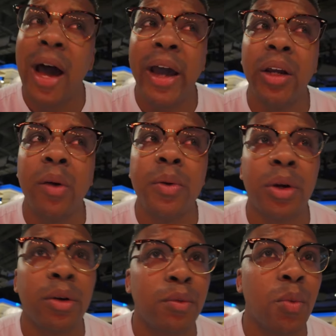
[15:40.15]
I agree with
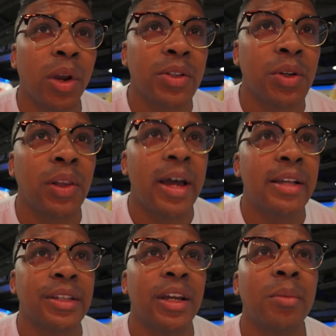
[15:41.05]
her from what I saw
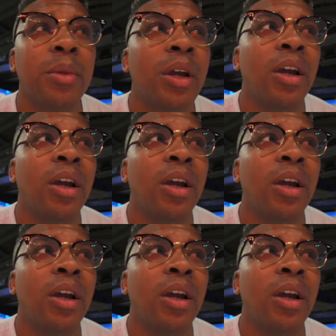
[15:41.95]
last time.